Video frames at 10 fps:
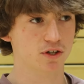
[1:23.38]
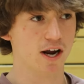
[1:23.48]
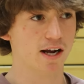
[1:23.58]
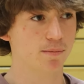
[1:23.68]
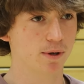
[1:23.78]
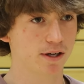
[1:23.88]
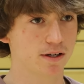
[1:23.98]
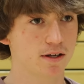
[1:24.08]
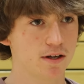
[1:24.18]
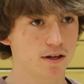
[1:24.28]
track,
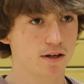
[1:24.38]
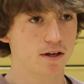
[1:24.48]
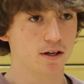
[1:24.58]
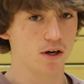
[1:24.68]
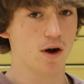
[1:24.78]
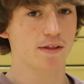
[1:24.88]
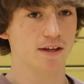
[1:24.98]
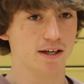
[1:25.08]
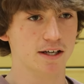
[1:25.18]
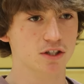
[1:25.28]
but I
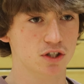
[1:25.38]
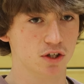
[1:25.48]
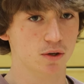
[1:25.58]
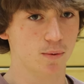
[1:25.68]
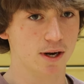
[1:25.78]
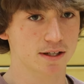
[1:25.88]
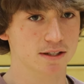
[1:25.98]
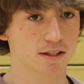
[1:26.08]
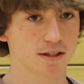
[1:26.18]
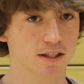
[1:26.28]
think I just took it away
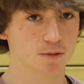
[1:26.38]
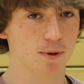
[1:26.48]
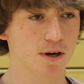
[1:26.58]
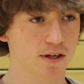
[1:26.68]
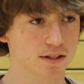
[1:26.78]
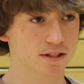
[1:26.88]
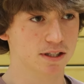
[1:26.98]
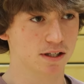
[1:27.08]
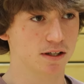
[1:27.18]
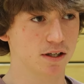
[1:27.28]
as a experience
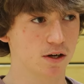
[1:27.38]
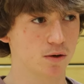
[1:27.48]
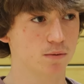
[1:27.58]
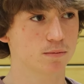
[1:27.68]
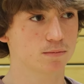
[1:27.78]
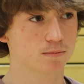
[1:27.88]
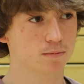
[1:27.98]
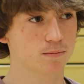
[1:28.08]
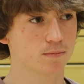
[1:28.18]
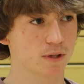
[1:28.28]
to,
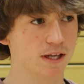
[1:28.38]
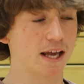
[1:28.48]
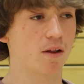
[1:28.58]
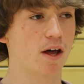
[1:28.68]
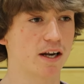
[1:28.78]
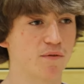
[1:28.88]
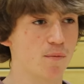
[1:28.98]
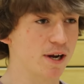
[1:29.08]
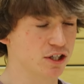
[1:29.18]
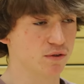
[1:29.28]
gain a lot of
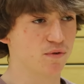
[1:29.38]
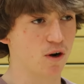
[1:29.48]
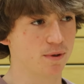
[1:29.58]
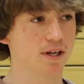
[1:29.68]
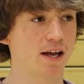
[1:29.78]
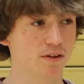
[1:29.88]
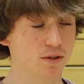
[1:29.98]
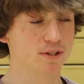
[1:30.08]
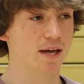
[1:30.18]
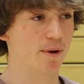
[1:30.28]
information from, and I'll
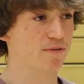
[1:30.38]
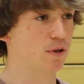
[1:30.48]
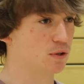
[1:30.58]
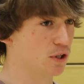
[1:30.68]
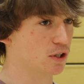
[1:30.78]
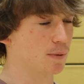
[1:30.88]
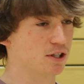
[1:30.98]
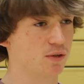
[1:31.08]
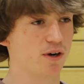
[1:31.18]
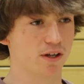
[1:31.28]
use that in my future,
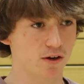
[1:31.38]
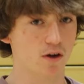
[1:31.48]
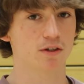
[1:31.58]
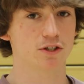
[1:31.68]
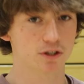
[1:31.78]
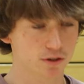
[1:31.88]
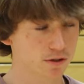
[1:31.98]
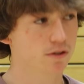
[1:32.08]
especially running in college.